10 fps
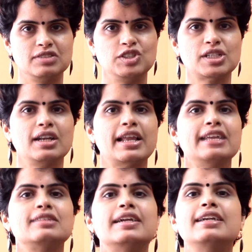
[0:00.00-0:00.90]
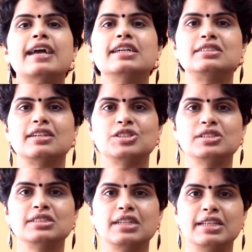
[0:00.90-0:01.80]
which are like thread-like
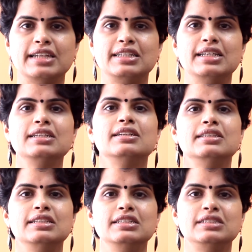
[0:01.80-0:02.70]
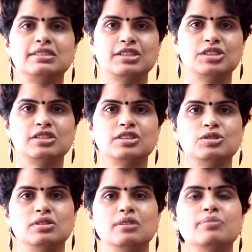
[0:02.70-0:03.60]
structures connecting these structures
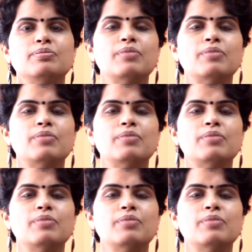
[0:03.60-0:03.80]
to the